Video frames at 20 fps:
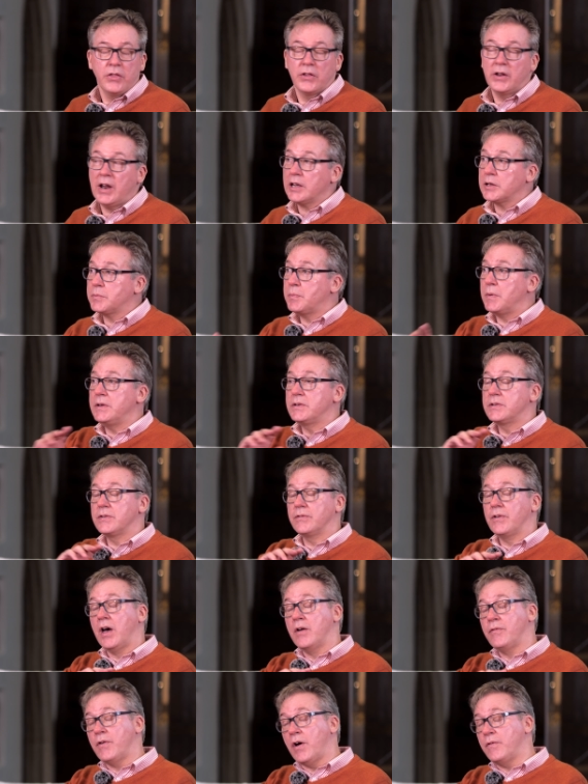The next piece
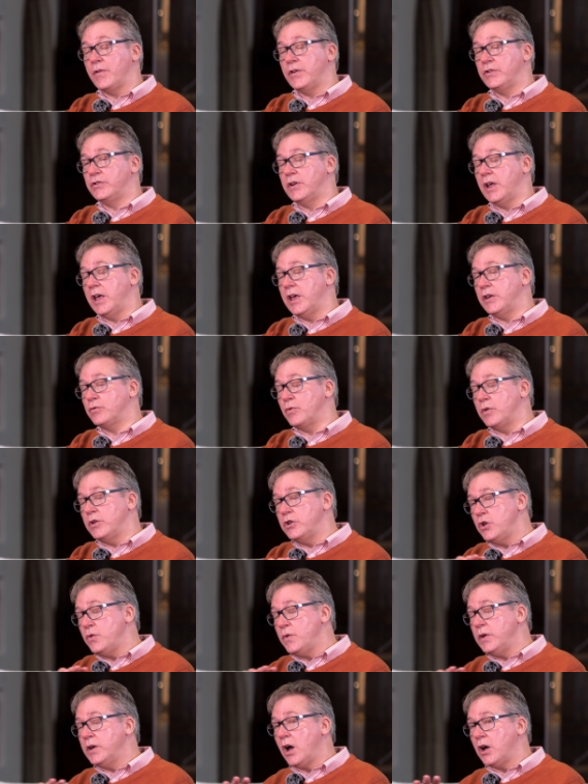of our vision is
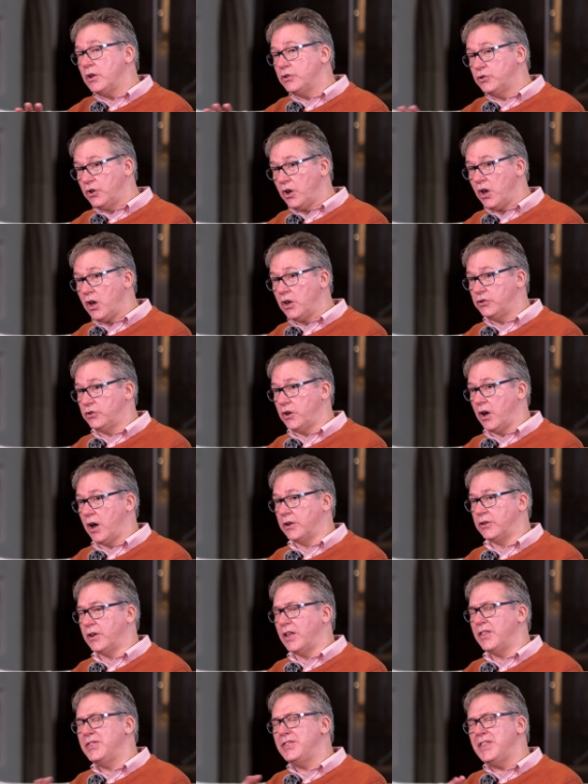renewing our
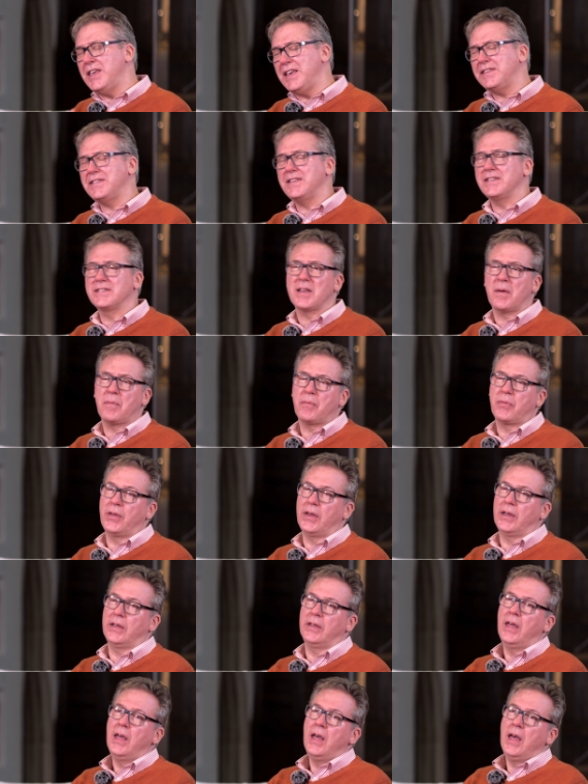churchyard, and this is
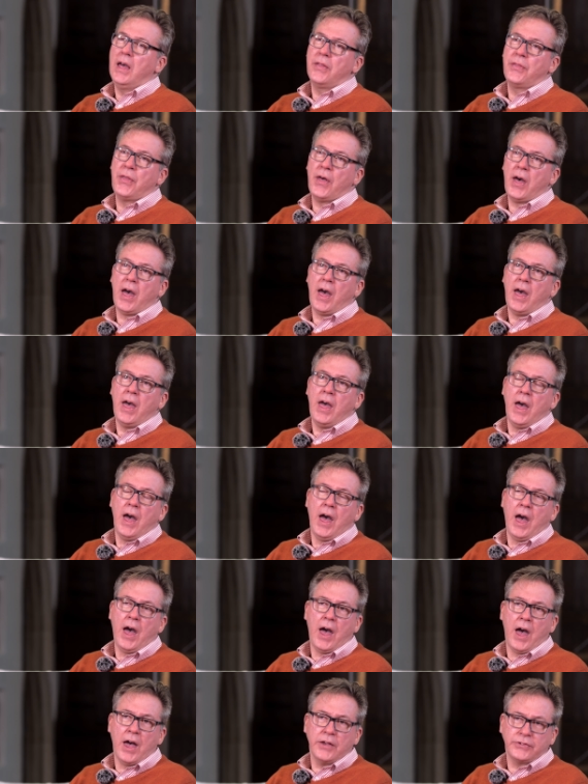something that
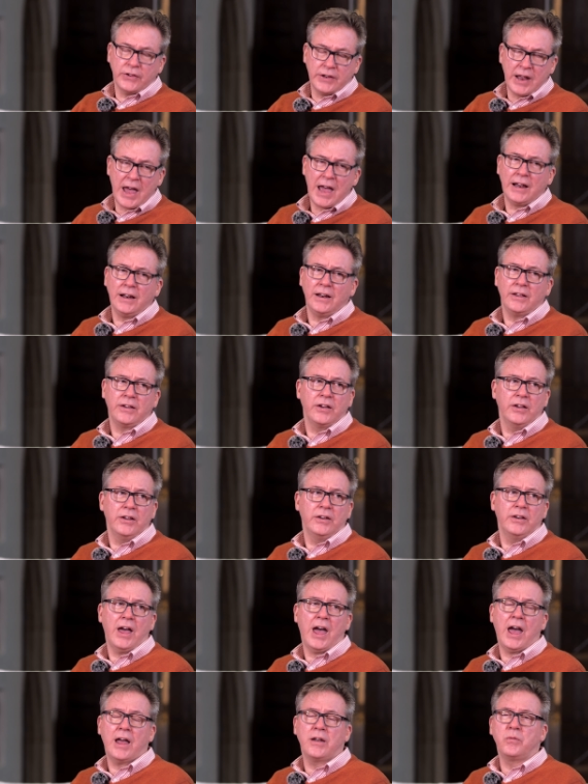uh, as an
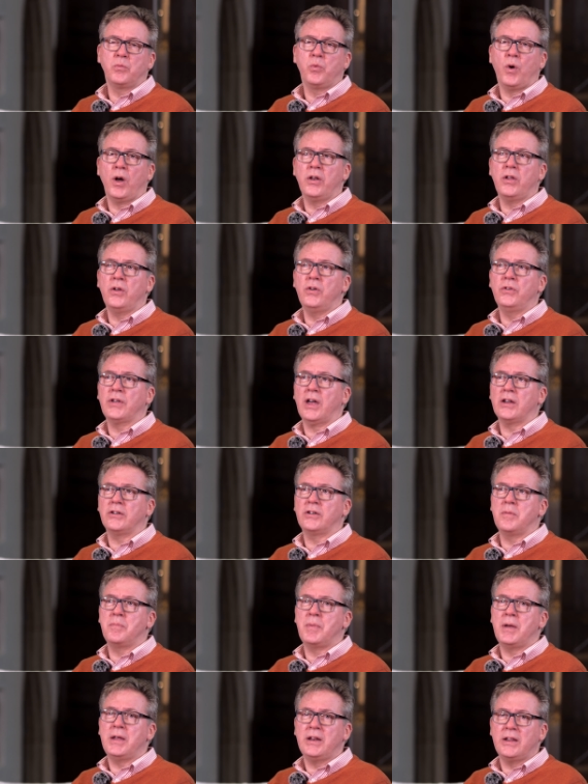Anglican and one who's
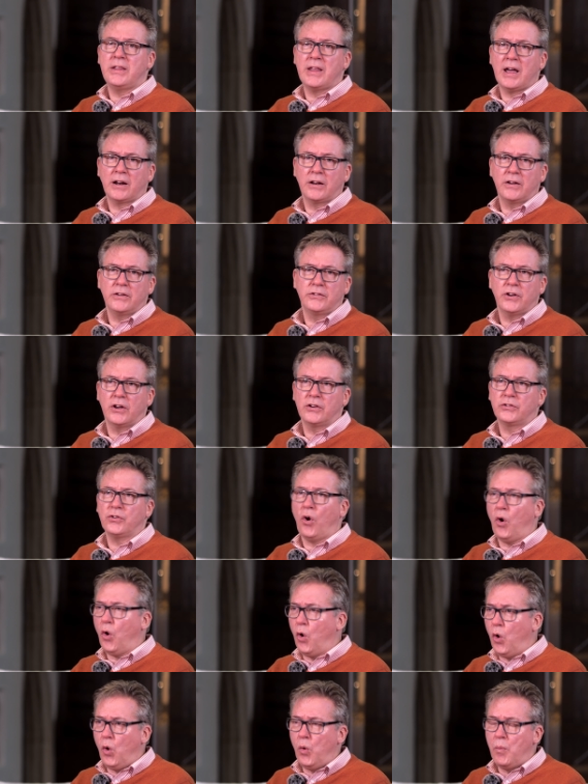actually been in the Anglican Church
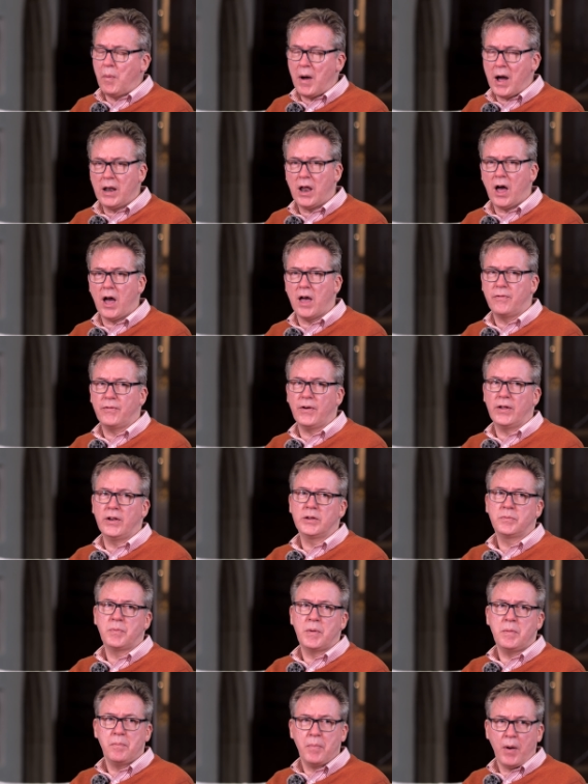all my life and
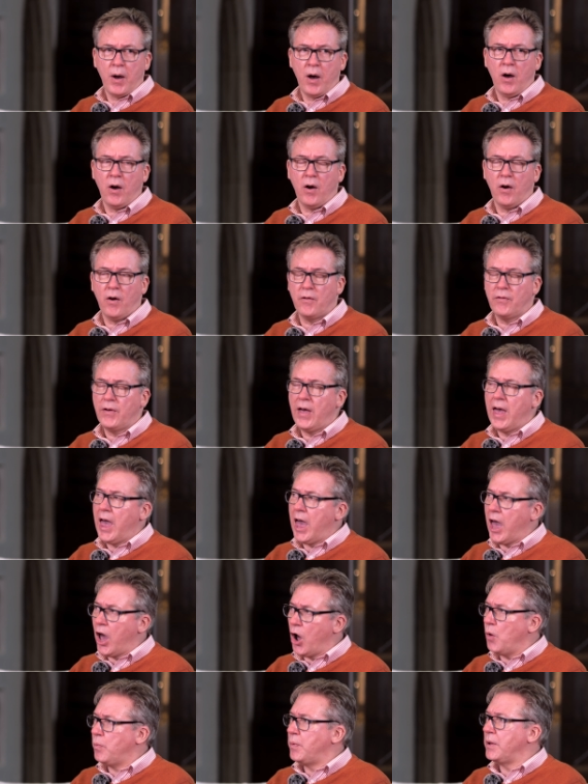has been part of
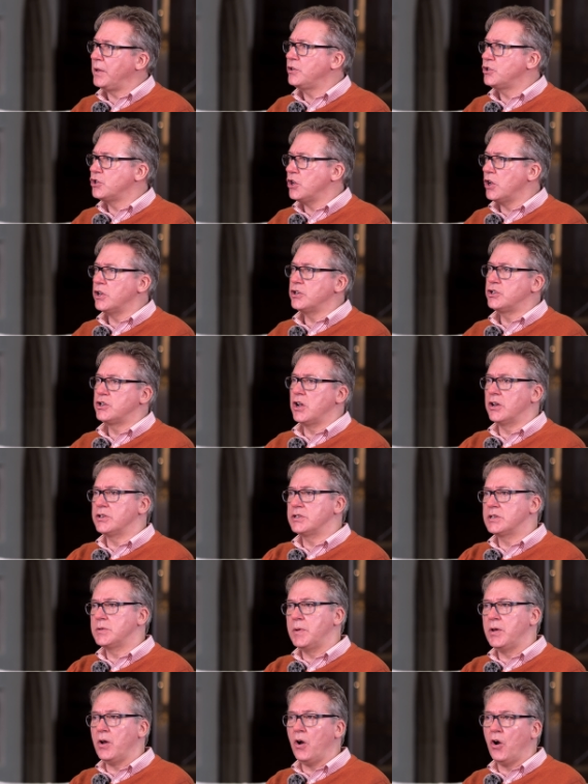helping churchyards
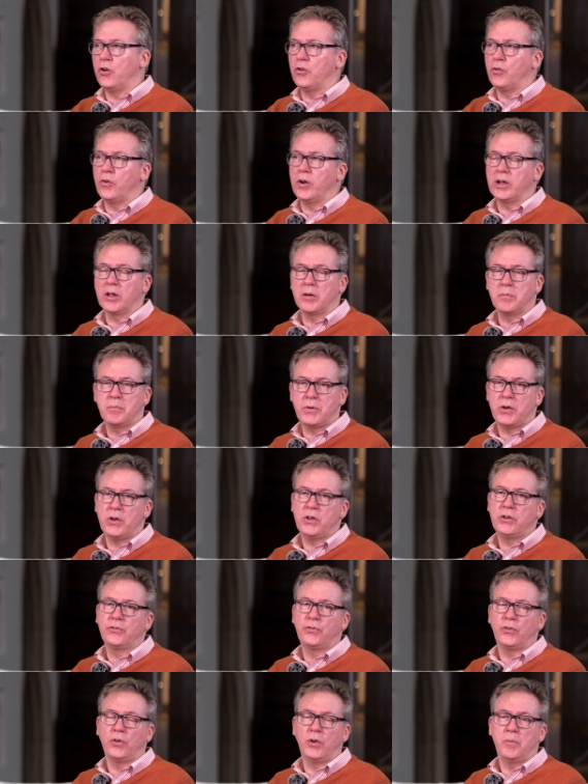to be honouring and
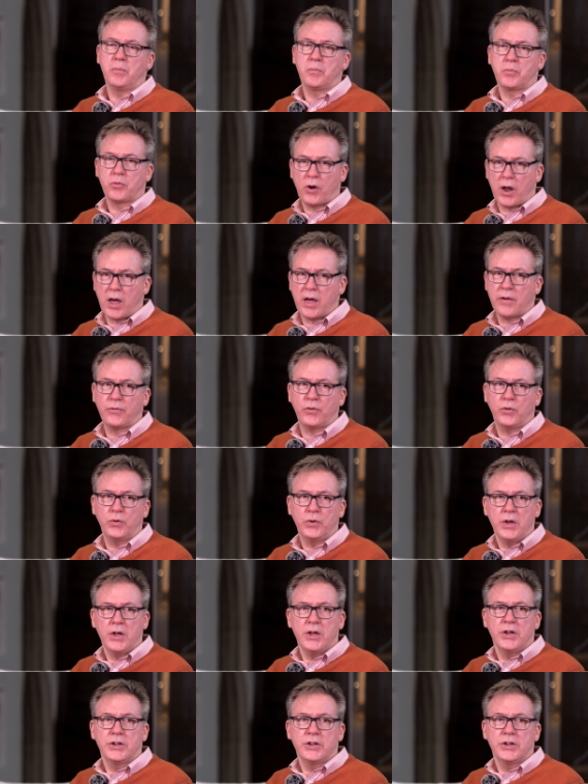beautiful and prayerful